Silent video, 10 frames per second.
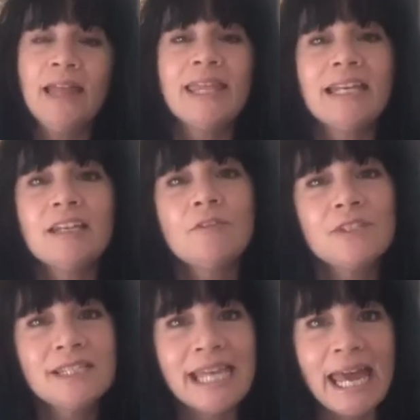that if
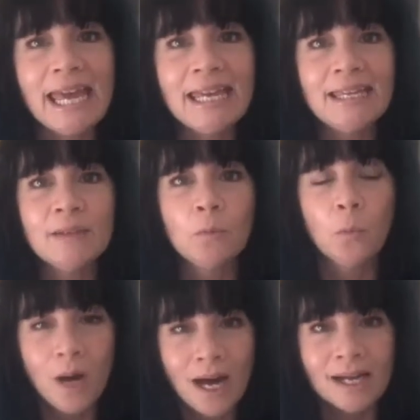today
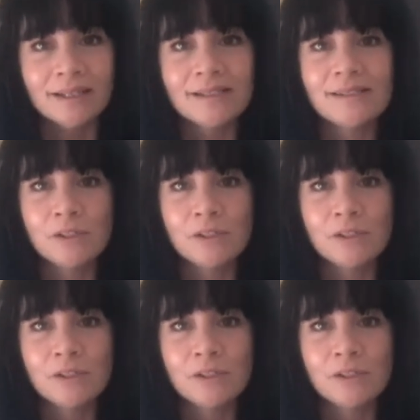was